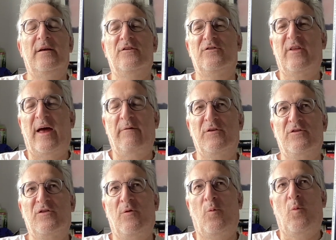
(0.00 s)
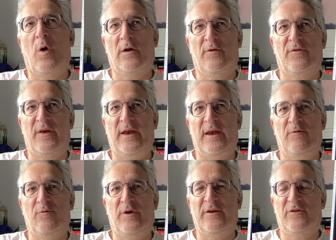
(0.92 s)
So that was one of
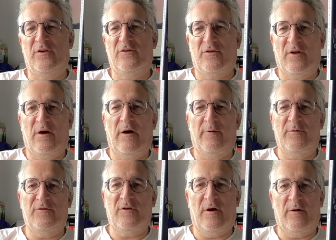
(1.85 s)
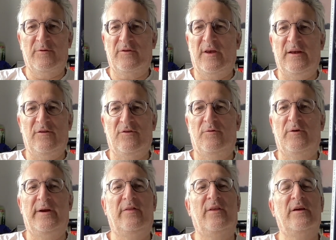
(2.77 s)
the reasons that I was I was keen to
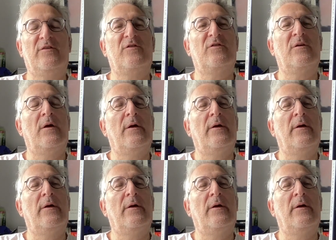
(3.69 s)
read this.